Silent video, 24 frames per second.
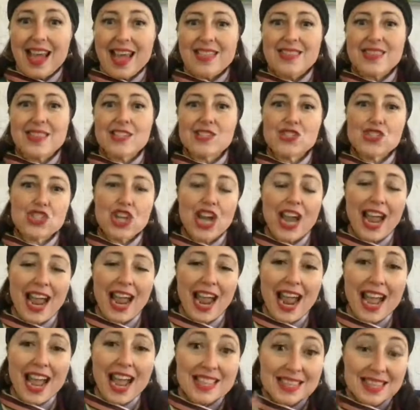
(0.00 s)
And the
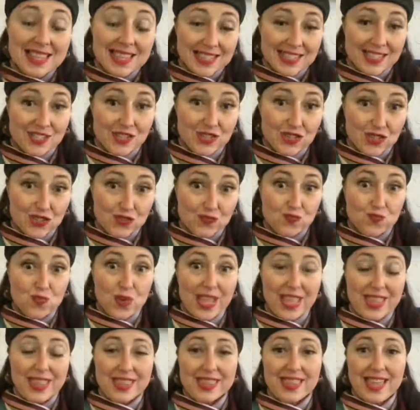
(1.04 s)
challenge
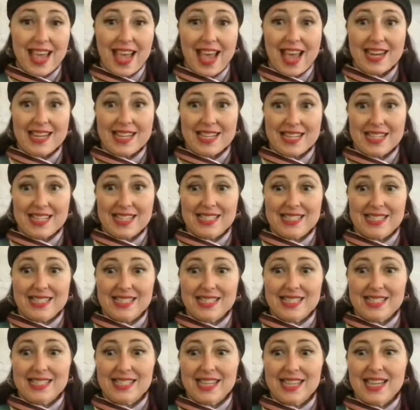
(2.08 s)
with that
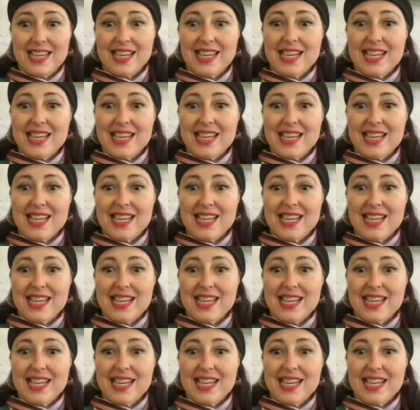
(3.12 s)
is